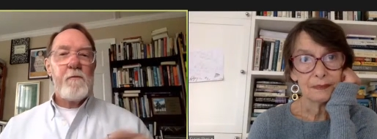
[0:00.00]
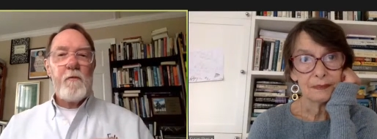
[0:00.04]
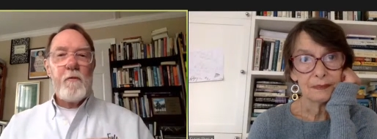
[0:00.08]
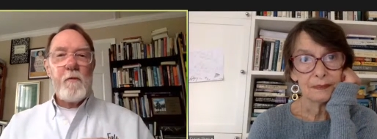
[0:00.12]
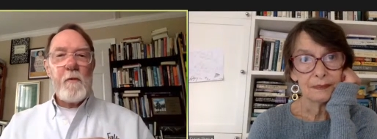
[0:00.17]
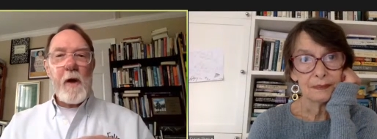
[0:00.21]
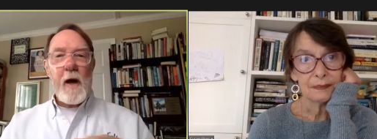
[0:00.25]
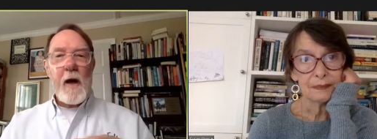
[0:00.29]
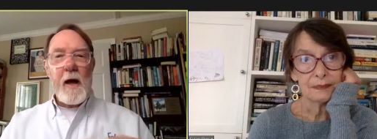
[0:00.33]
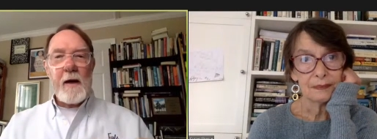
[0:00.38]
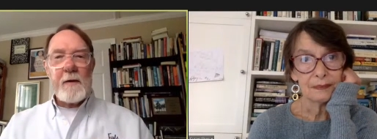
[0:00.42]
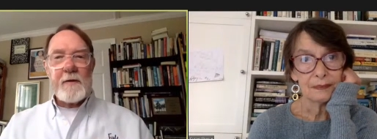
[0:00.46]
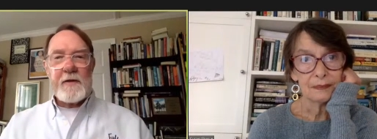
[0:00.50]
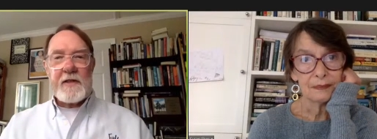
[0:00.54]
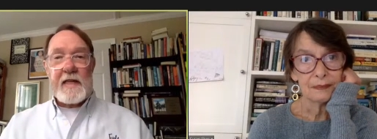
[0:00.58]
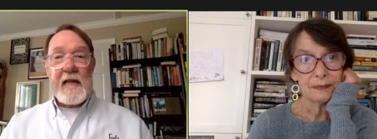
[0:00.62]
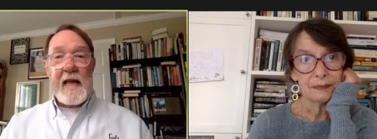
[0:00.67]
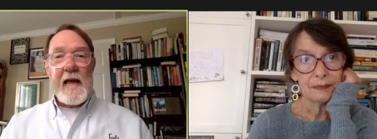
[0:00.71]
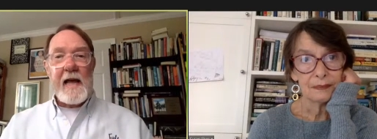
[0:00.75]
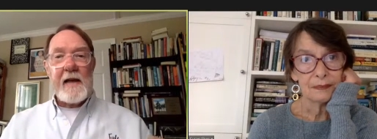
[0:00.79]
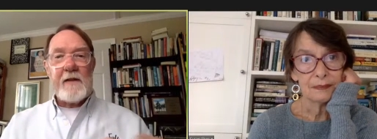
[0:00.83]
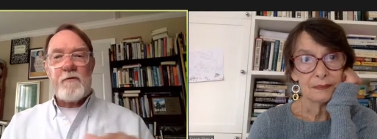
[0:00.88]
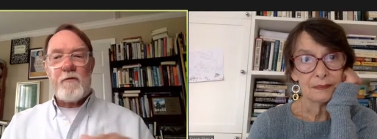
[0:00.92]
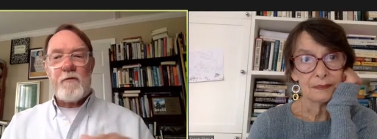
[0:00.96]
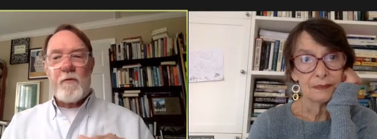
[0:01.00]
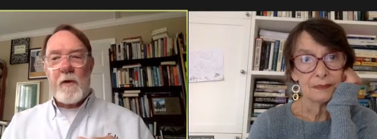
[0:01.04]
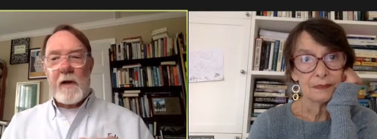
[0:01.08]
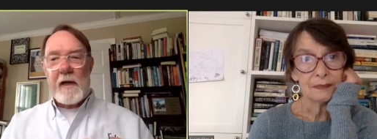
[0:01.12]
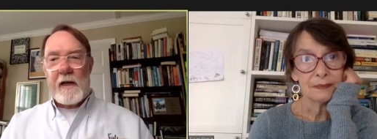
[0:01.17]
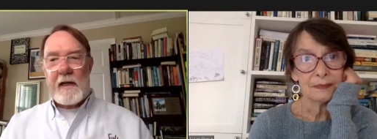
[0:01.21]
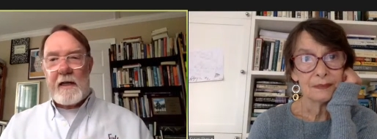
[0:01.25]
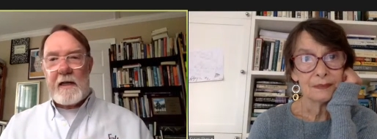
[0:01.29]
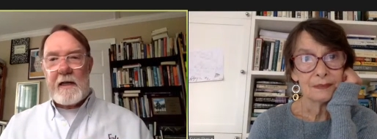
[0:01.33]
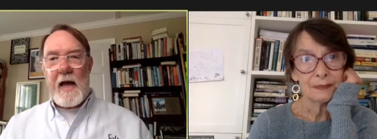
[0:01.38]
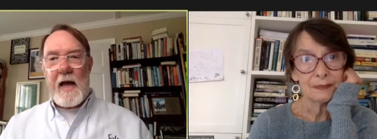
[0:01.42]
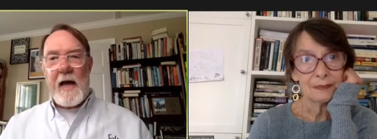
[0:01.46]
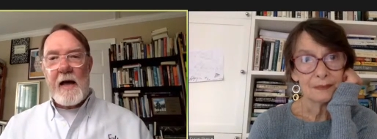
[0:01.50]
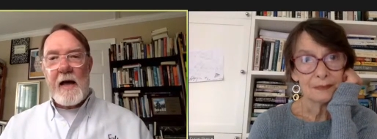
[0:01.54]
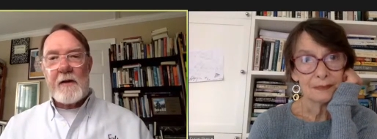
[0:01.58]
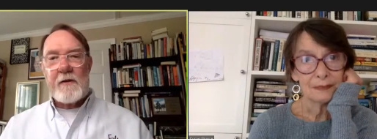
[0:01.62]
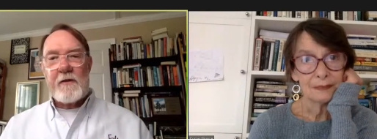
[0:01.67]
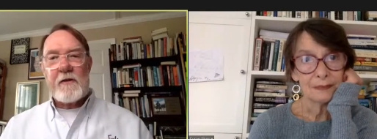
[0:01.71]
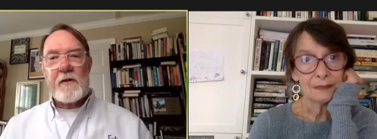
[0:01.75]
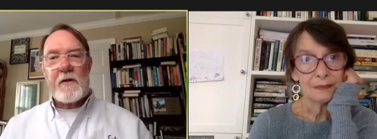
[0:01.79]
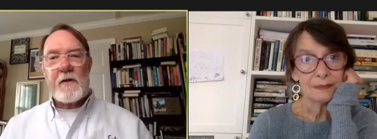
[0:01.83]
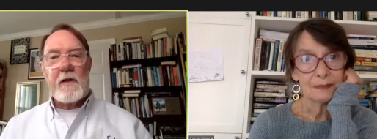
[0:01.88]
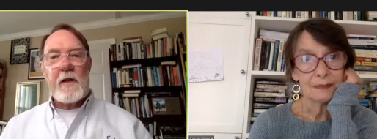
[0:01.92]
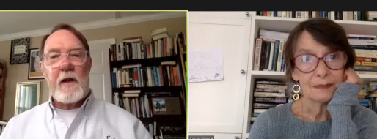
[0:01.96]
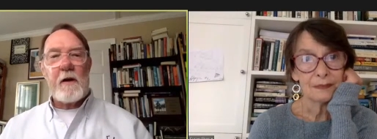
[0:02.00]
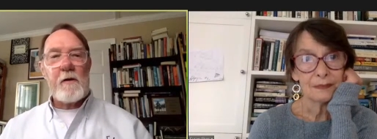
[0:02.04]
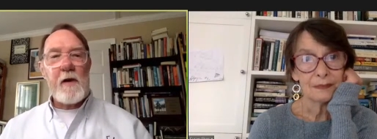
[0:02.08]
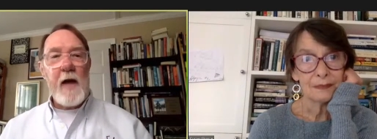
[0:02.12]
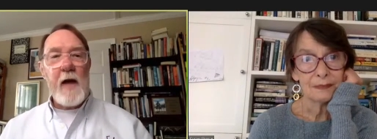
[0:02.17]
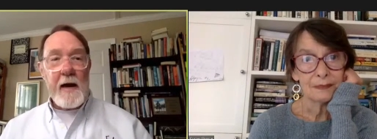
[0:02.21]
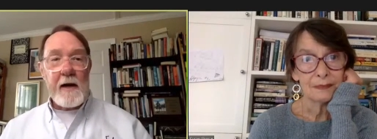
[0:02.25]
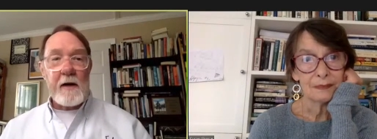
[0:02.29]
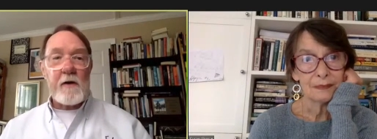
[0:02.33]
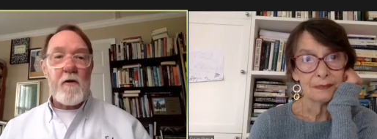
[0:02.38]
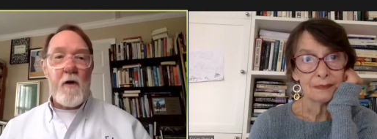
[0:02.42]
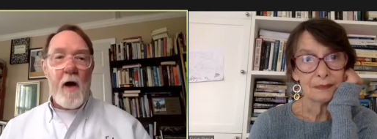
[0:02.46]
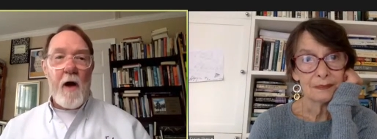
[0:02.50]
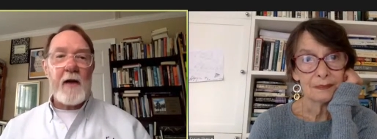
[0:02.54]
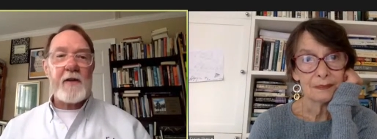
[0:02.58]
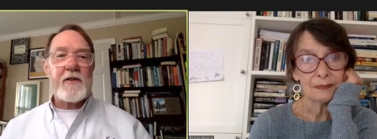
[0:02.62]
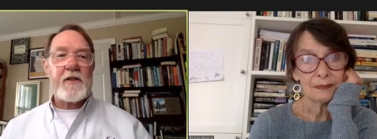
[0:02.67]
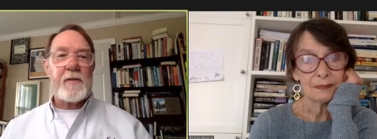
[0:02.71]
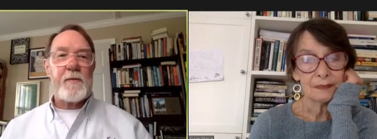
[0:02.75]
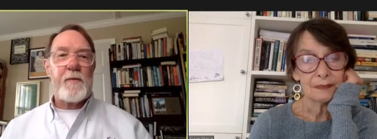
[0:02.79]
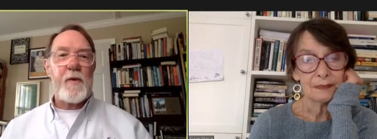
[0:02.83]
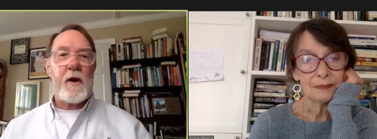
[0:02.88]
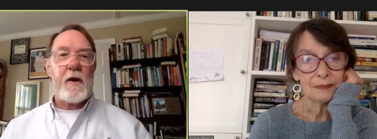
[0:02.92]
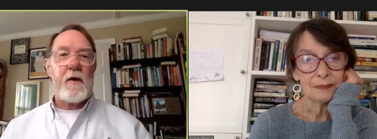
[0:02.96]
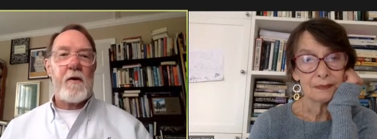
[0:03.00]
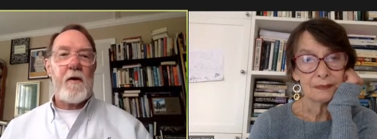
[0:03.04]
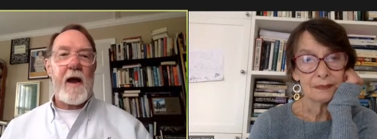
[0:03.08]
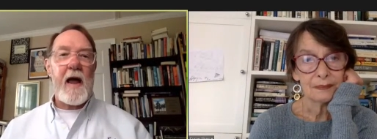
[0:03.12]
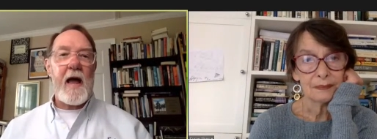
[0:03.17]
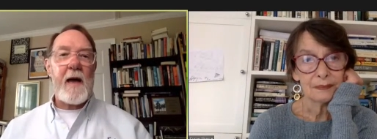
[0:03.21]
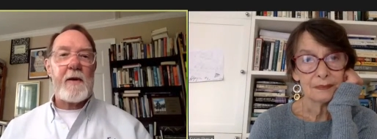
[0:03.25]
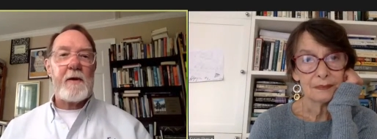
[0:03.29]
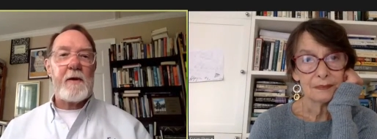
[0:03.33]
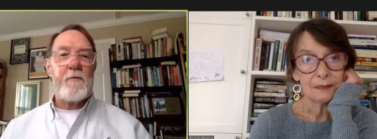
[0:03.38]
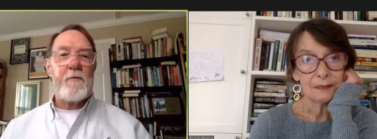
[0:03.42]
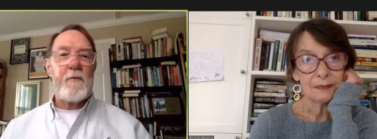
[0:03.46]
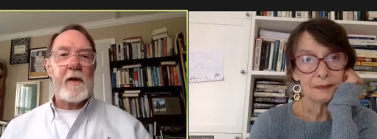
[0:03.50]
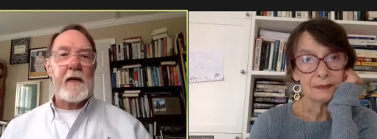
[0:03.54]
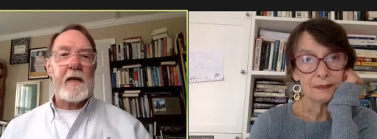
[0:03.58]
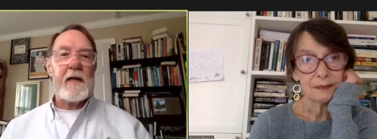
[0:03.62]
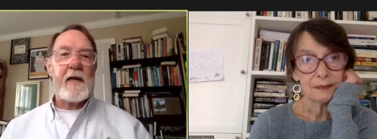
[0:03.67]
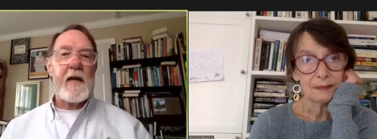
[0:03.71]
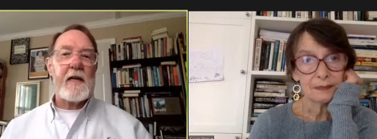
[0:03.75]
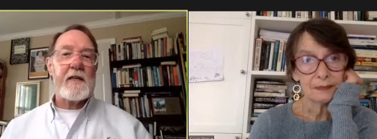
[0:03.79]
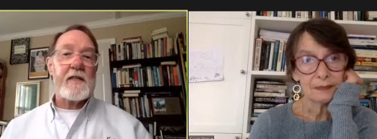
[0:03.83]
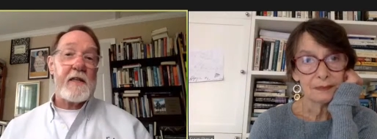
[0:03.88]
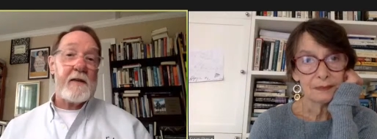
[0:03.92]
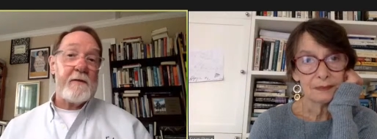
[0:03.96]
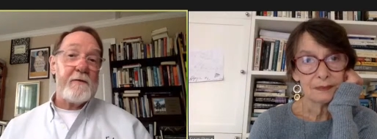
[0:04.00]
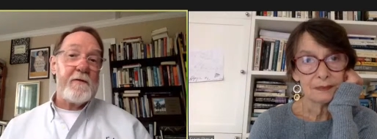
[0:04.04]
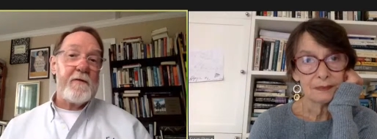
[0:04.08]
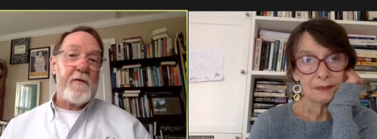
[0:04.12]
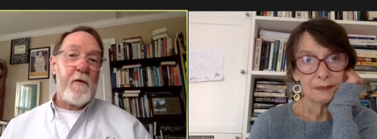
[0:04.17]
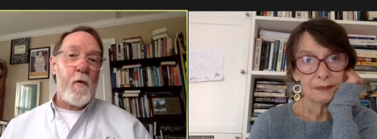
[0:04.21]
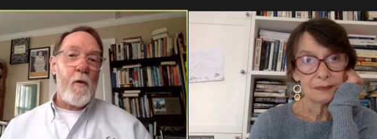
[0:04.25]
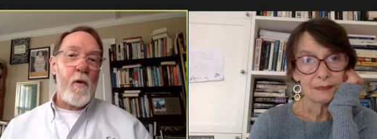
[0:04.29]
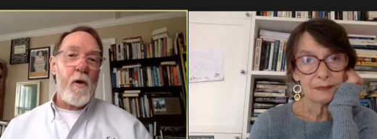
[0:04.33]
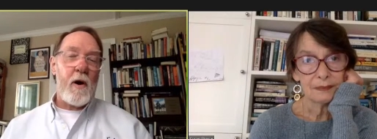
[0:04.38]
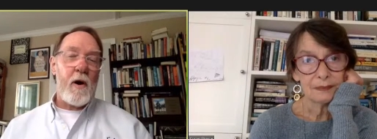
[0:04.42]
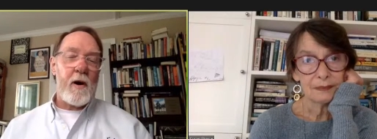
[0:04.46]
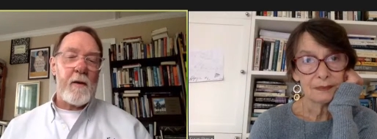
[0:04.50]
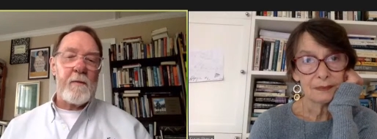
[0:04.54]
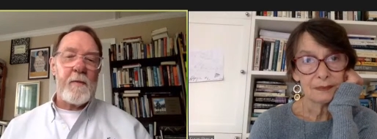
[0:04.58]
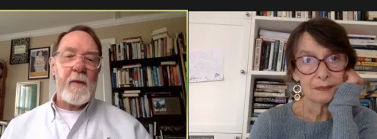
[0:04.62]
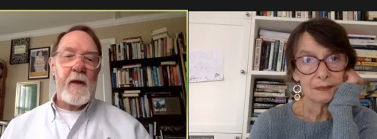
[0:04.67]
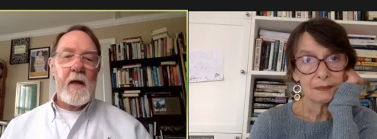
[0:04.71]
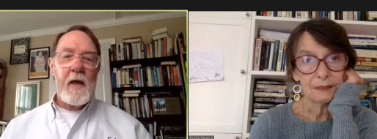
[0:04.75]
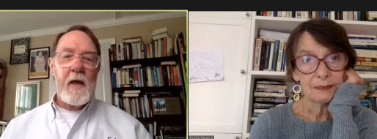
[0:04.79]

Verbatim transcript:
Speaker 1: uh, sense really does you know cut across the program and really does inform